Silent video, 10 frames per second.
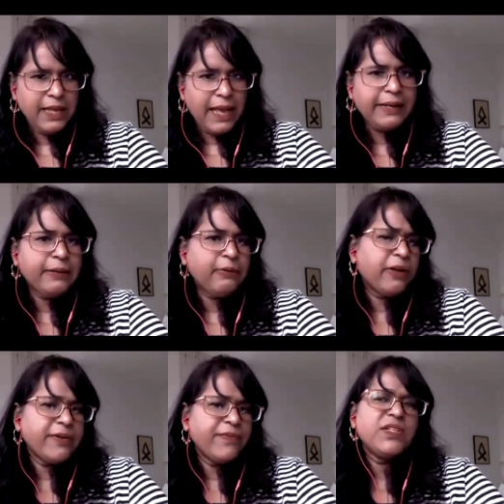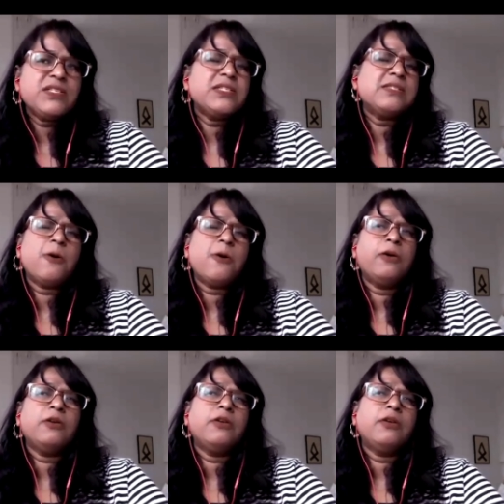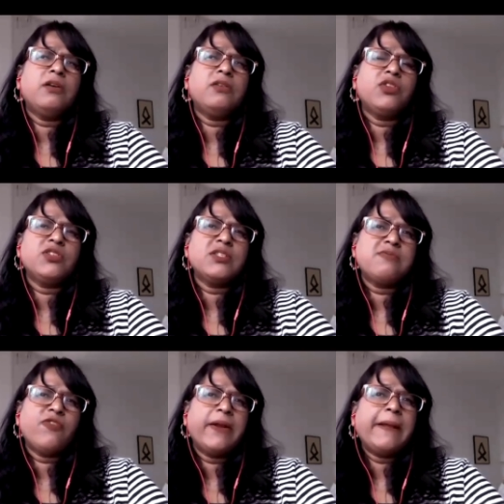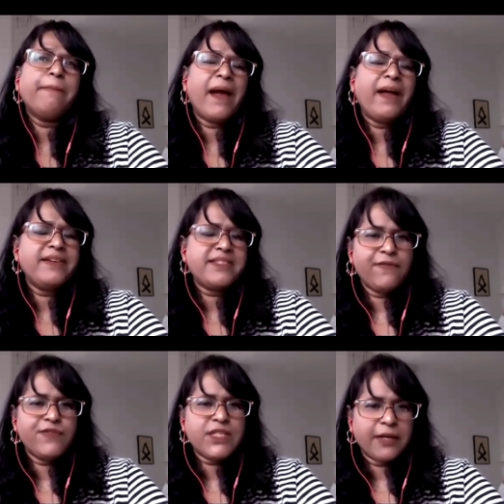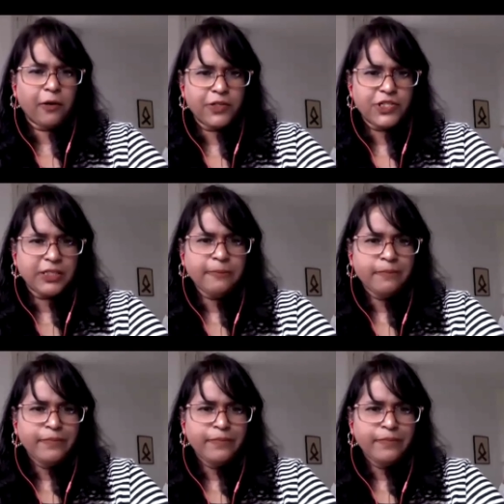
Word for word: And I wonder if this is uh, this is very bad self psychology